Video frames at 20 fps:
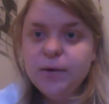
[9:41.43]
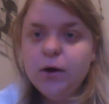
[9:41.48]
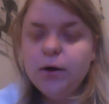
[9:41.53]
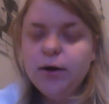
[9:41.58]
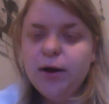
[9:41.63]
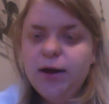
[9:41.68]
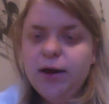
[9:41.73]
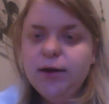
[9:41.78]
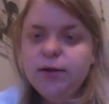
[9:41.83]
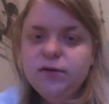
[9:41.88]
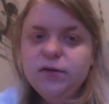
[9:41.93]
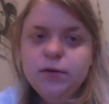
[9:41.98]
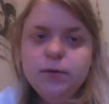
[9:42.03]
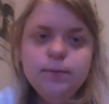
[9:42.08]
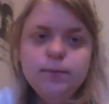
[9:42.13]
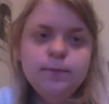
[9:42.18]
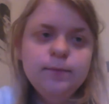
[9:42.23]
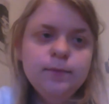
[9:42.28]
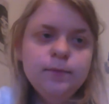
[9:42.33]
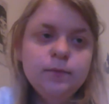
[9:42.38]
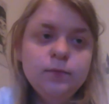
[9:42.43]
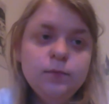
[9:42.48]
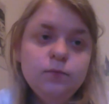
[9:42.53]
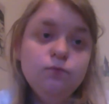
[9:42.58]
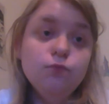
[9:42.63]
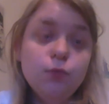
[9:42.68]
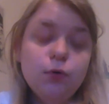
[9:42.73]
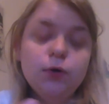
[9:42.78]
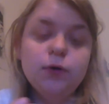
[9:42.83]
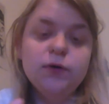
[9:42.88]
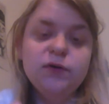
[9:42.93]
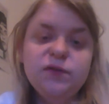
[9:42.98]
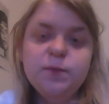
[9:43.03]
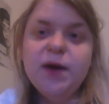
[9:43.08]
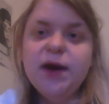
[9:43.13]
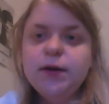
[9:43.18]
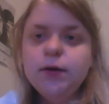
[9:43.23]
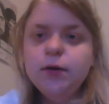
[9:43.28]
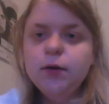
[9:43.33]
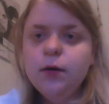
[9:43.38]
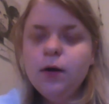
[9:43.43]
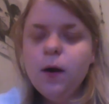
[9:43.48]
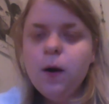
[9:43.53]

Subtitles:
on hand. More is better.